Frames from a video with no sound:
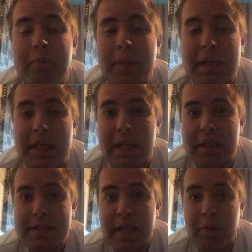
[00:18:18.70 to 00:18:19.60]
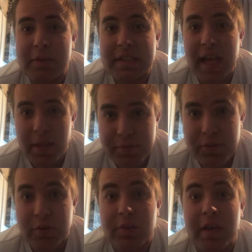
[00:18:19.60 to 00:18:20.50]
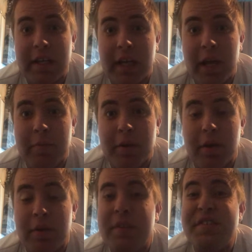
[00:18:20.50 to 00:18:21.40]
But yeah, this game was an absolute great game though.